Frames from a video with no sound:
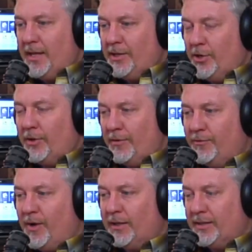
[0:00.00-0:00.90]
they
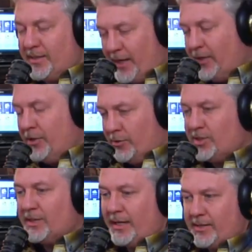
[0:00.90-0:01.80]
finally say
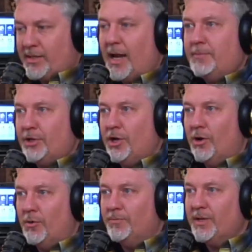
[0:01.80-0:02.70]
it's time to go,